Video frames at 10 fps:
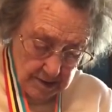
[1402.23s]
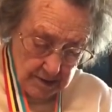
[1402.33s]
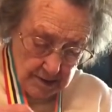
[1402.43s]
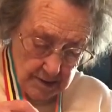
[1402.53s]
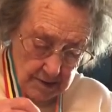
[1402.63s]

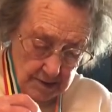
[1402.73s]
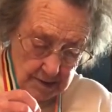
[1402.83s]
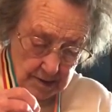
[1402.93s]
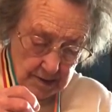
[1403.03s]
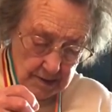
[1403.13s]

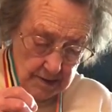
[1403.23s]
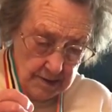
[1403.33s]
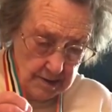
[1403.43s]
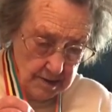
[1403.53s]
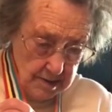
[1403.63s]

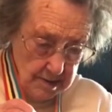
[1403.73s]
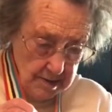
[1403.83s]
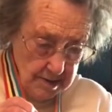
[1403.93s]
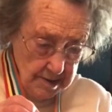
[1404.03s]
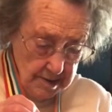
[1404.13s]

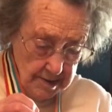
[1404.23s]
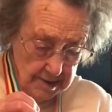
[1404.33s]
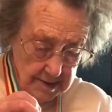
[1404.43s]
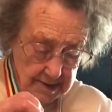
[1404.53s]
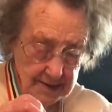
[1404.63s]

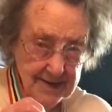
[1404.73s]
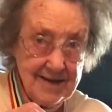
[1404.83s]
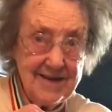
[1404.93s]
No one is speaking in this clip.